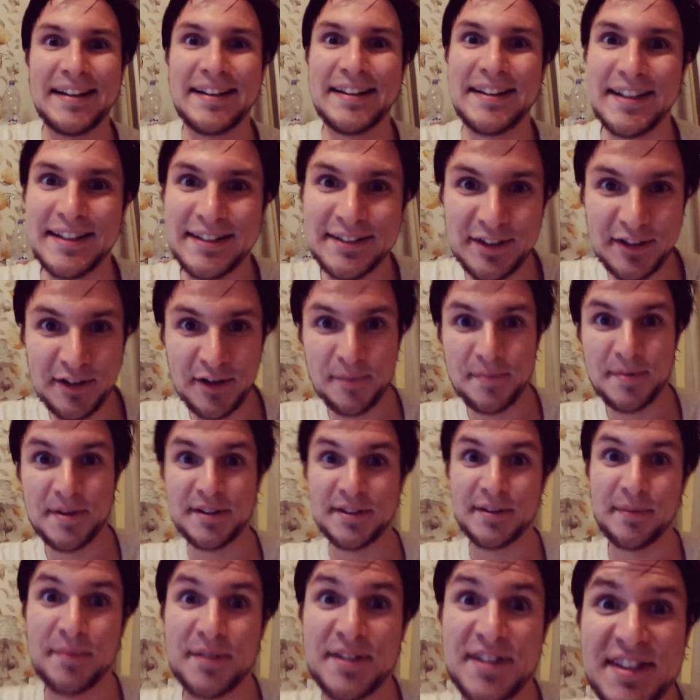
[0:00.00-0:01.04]
there's gonna be
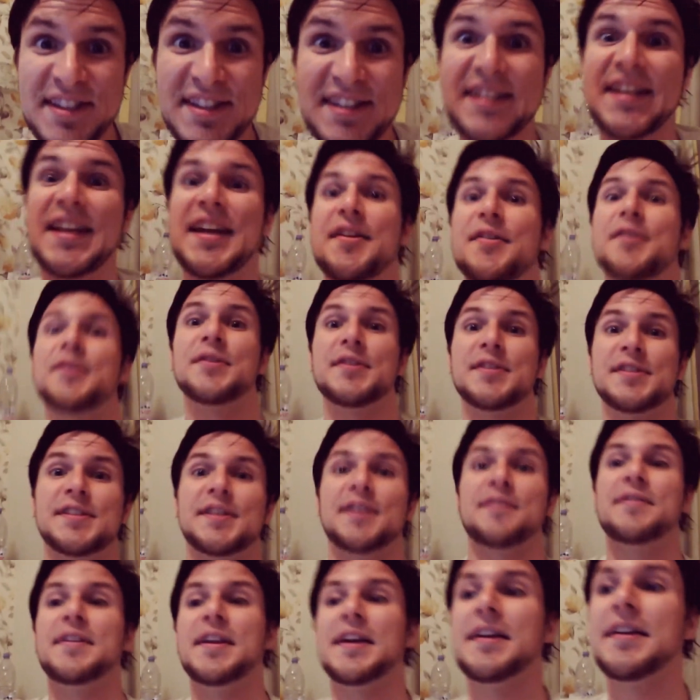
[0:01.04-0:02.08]
some serious
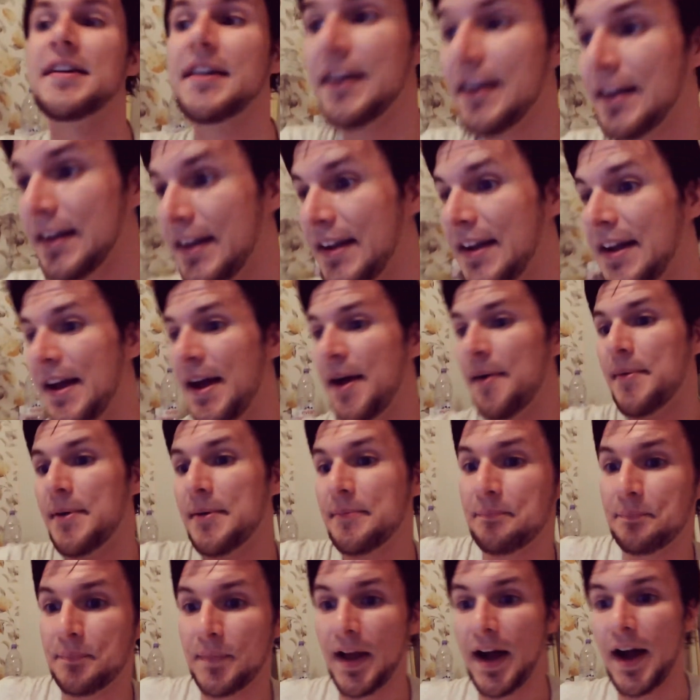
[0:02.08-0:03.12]
stuff there. I
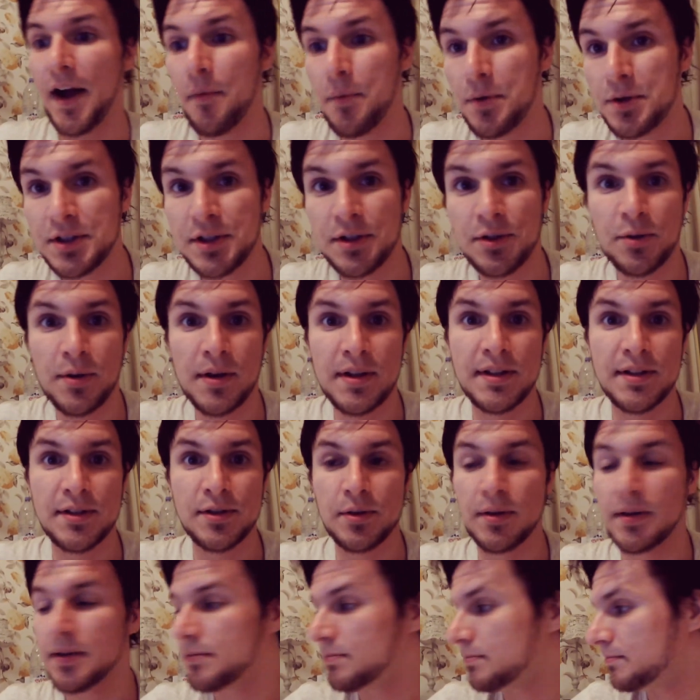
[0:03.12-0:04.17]
mean, I watched it already,
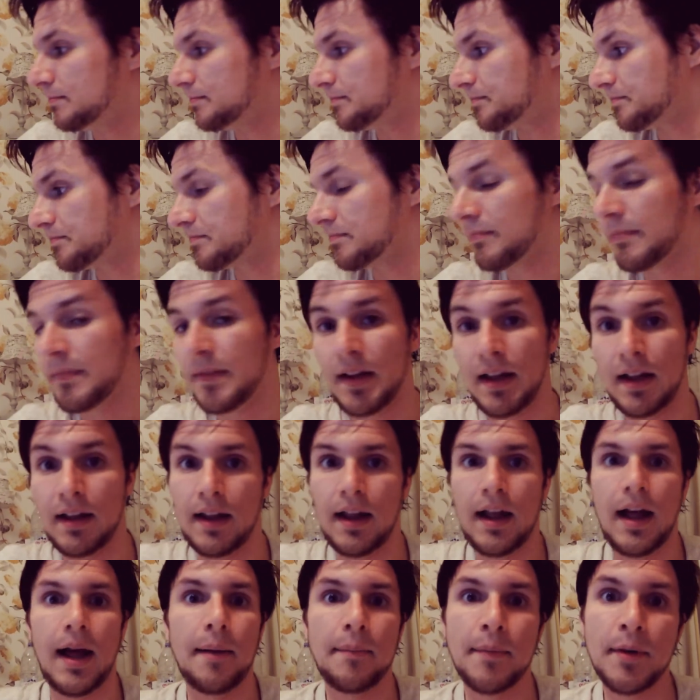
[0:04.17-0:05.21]
so
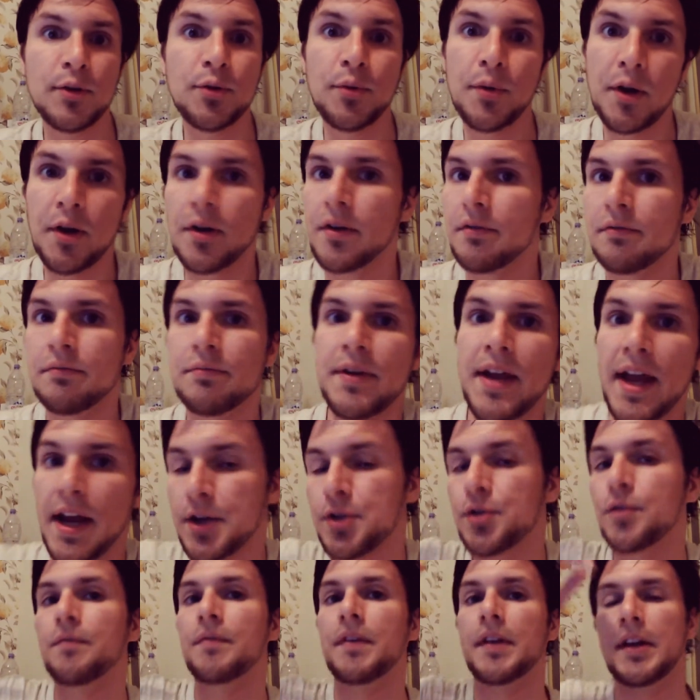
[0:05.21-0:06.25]
I'm not doing a reaction